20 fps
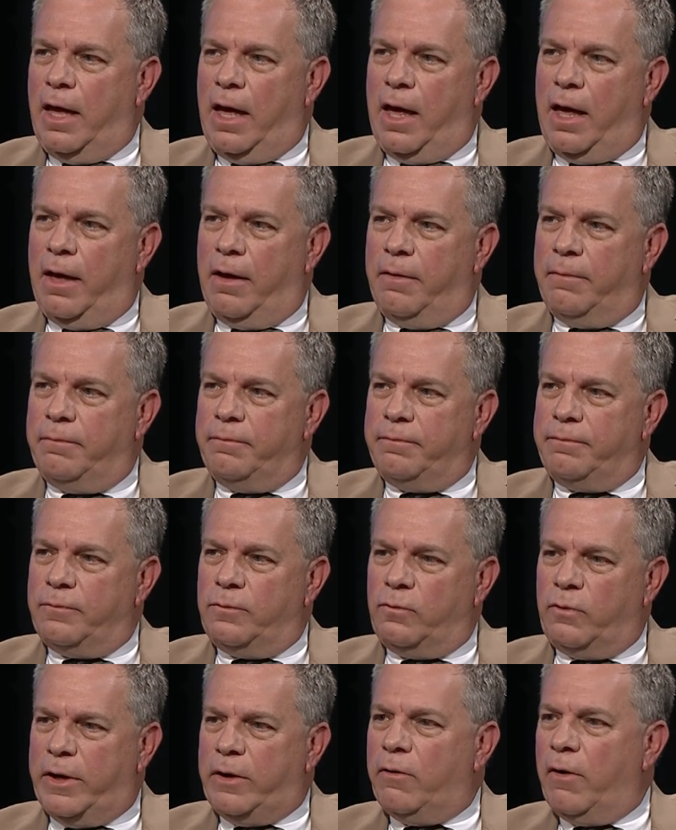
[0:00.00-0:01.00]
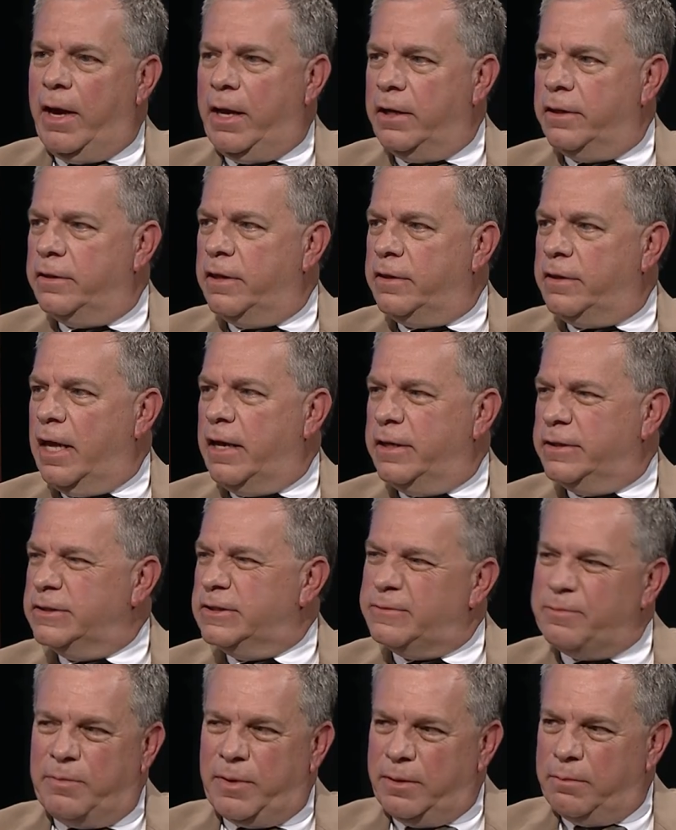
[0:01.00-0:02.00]
Uh, regretted that they didn't
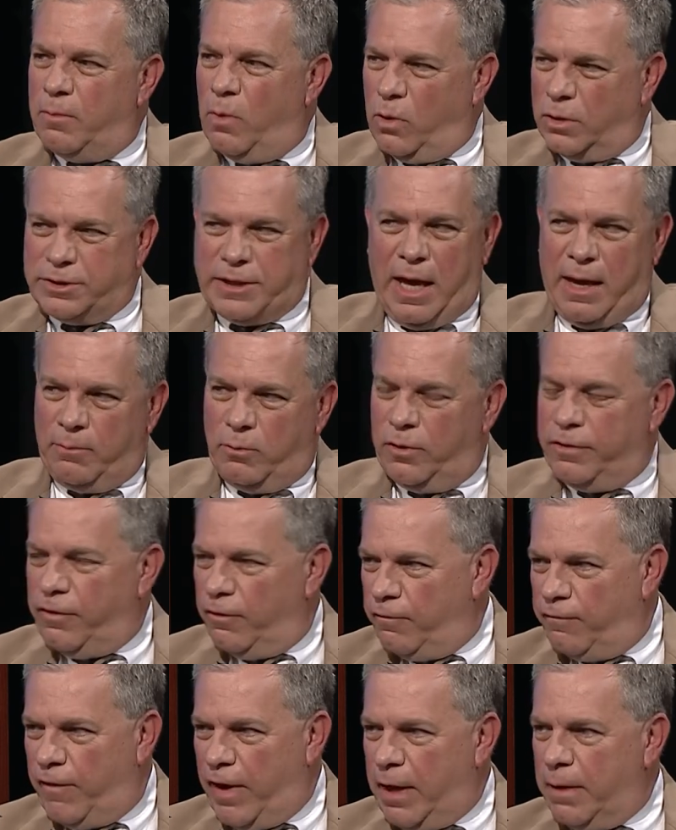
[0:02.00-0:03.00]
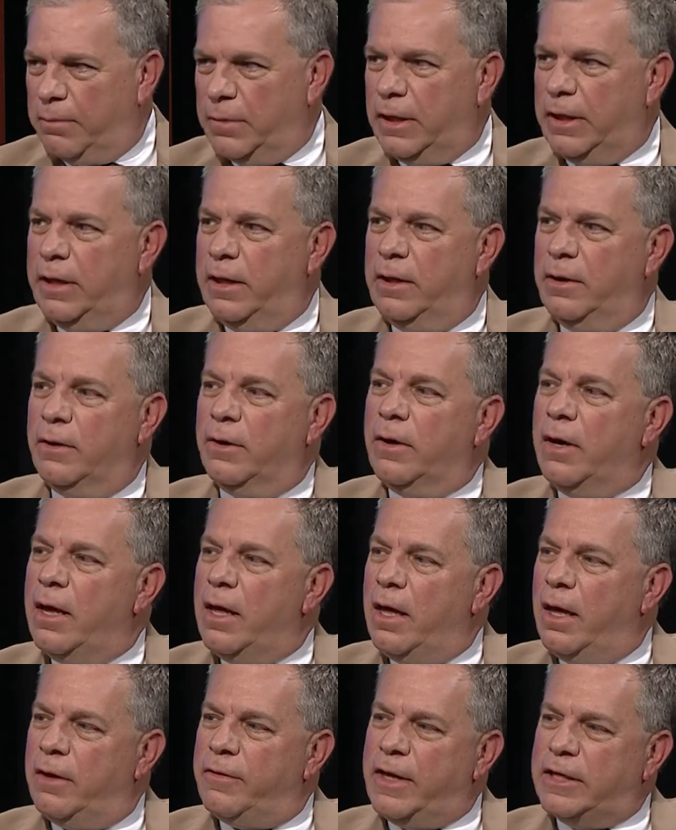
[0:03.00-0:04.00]
spend more time with their family or
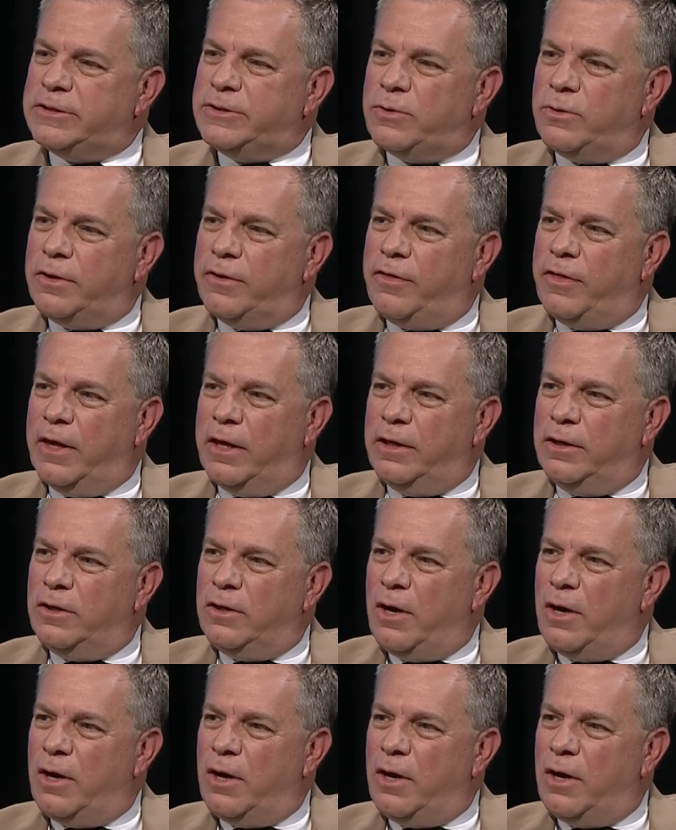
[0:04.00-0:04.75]
mm -hmm. that sort of thing.